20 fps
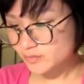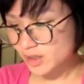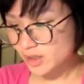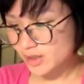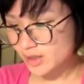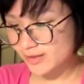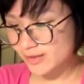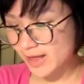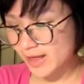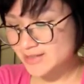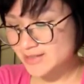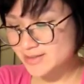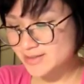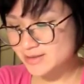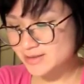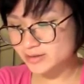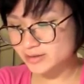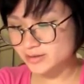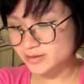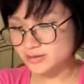Next,
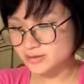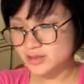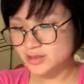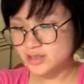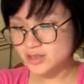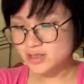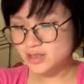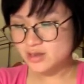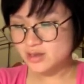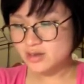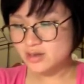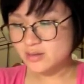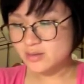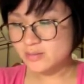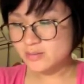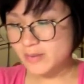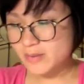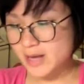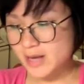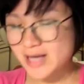
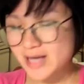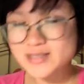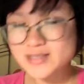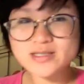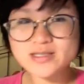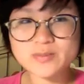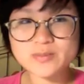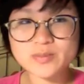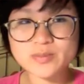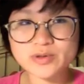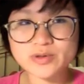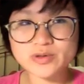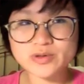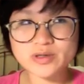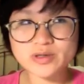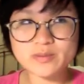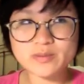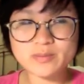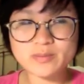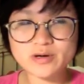past
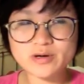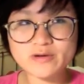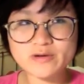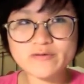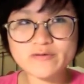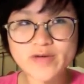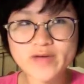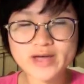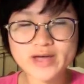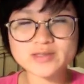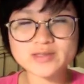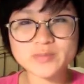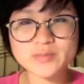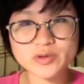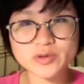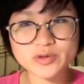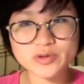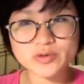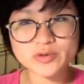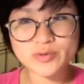perfect
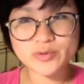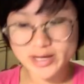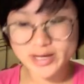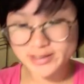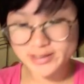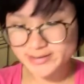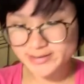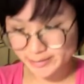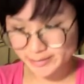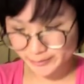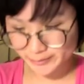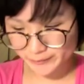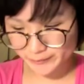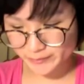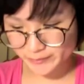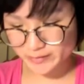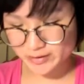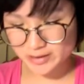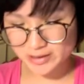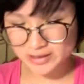progressive.
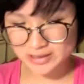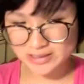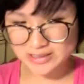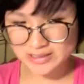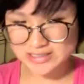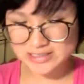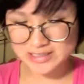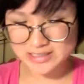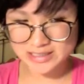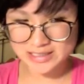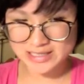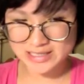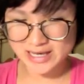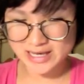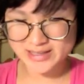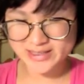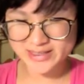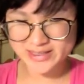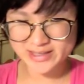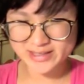
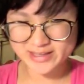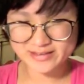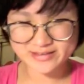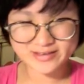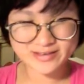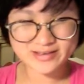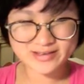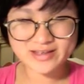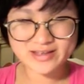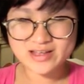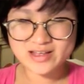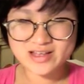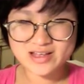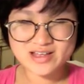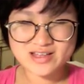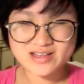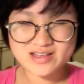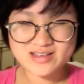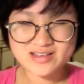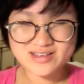I think
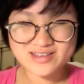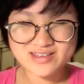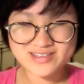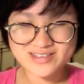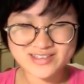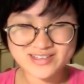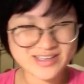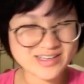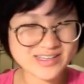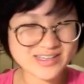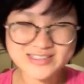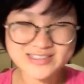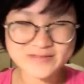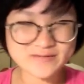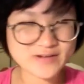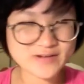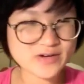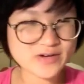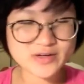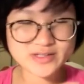it's
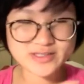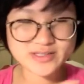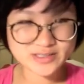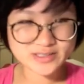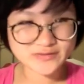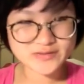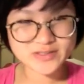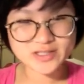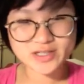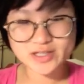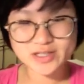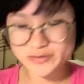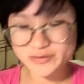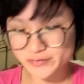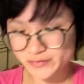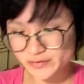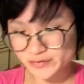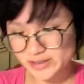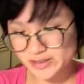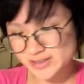very difficult
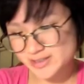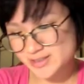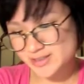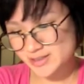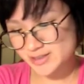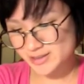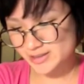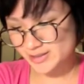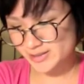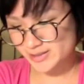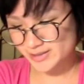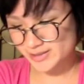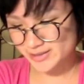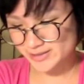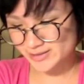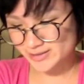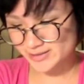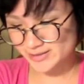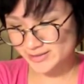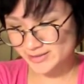for us.
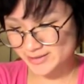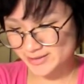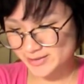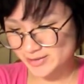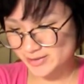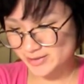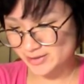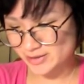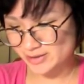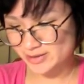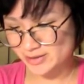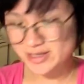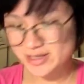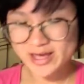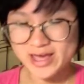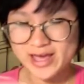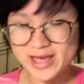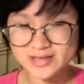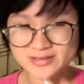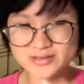It
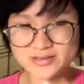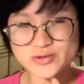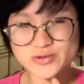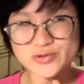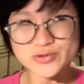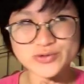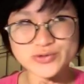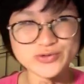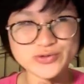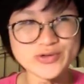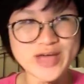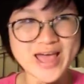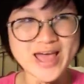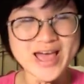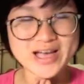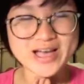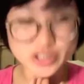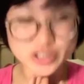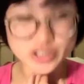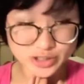has two
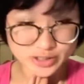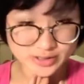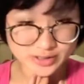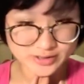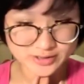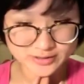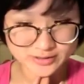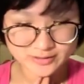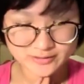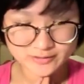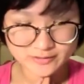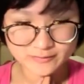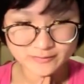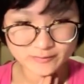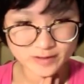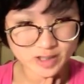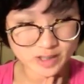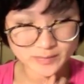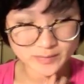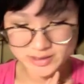action
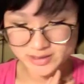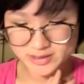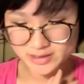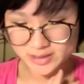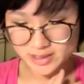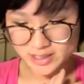verbs.